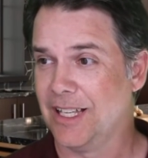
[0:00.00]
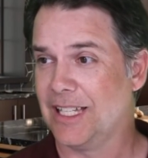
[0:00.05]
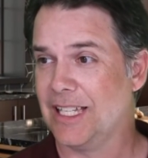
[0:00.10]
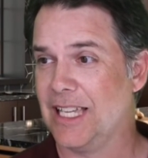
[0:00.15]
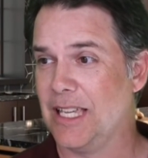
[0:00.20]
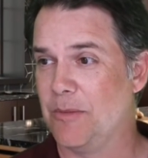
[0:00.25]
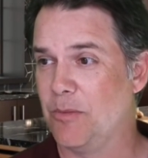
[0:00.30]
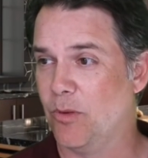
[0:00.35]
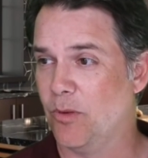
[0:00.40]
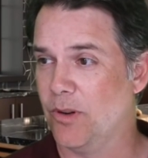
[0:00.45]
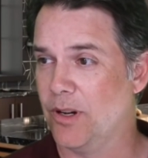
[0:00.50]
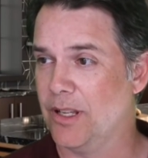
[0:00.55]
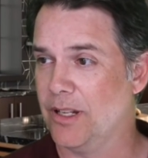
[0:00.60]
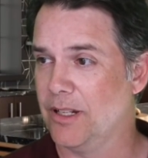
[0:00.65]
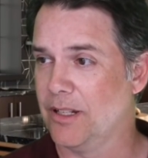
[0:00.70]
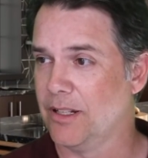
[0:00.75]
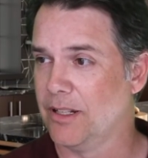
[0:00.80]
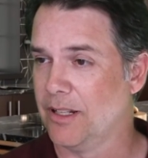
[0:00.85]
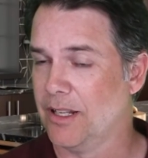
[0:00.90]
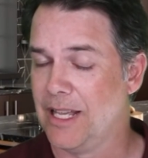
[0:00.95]
Key point
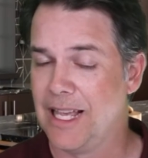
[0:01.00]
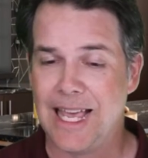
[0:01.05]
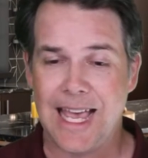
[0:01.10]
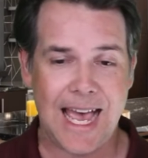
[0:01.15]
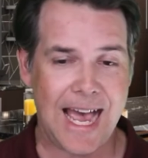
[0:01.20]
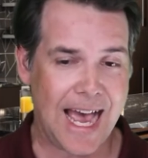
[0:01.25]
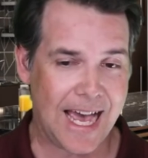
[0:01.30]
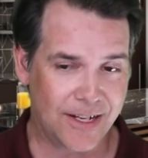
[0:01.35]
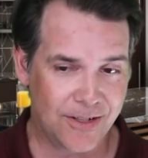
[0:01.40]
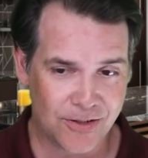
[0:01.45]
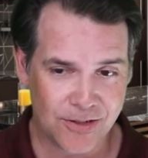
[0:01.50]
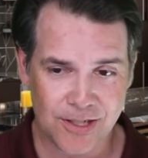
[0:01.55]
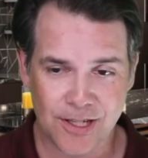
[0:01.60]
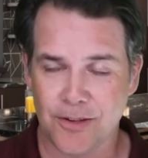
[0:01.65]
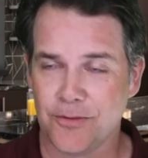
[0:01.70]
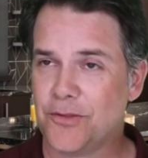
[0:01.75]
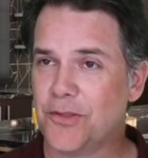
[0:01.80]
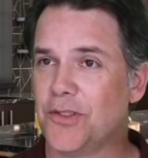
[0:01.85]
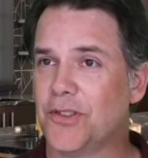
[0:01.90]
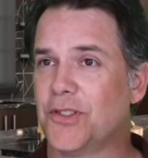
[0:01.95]
add
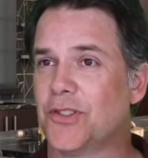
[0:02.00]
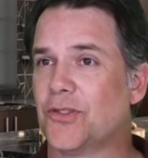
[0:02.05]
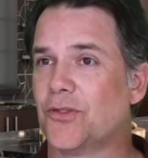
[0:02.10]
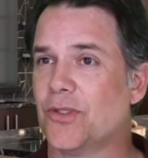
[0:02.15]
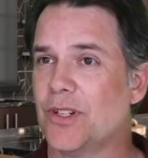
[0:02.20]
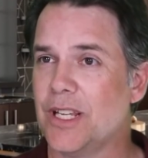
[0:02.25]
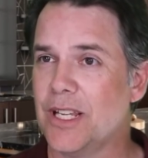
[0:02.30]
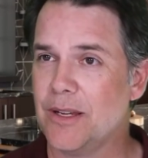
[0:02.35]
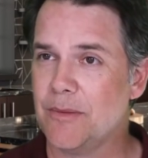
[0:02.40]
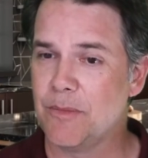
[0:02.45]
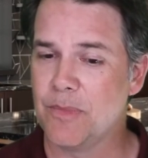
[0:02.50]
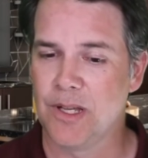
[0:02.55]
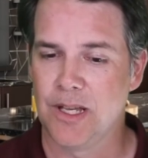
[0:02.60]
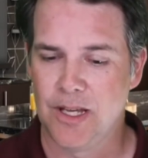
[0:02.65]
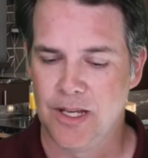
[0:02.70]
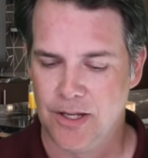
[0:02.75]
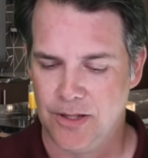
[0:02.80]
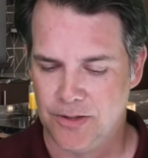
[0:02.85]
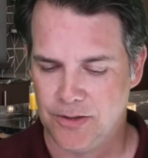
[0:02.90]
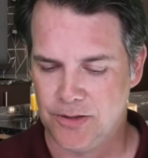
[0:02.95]
yourself to the stream
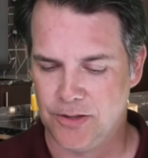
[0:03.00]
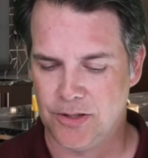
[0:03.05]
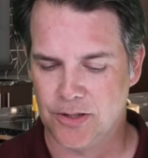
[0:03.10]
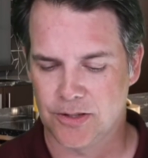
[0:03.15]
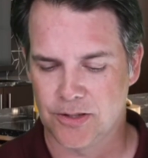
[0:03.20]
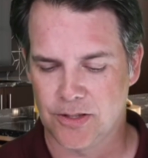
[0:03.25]
do your